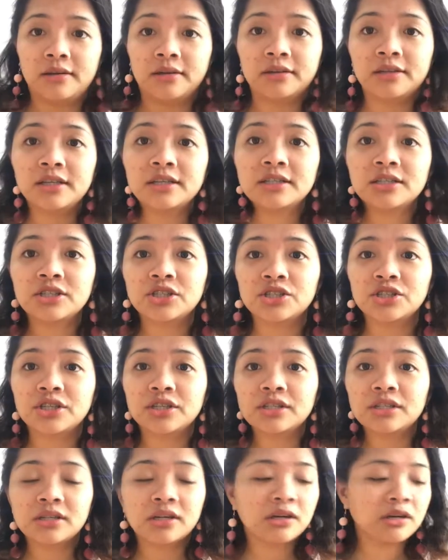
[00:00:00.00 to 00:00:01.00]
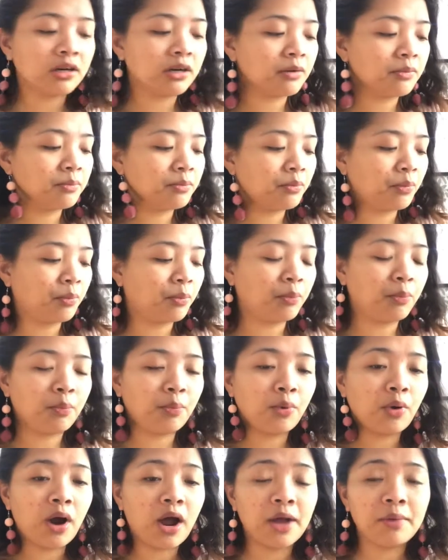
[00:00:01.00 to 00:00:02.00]
This is just a
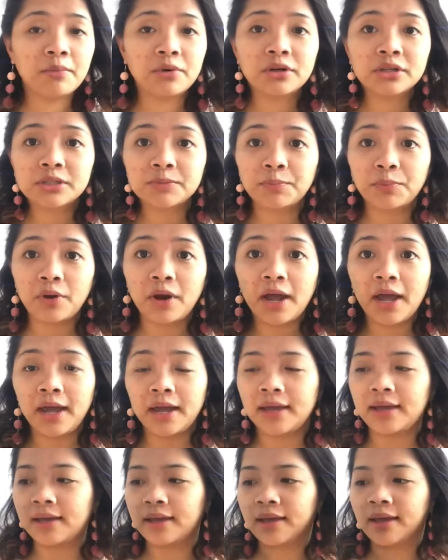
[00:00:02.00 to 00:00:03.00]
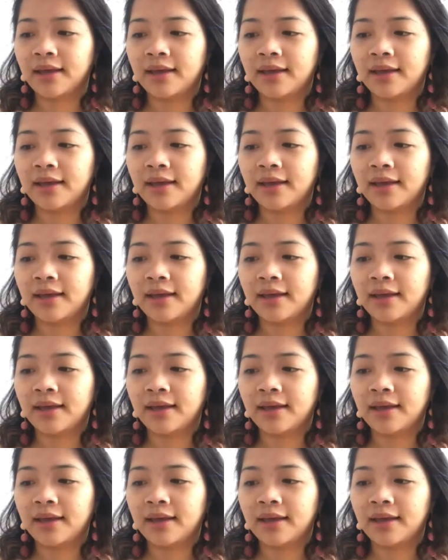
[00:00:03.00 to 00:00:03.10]
primer spray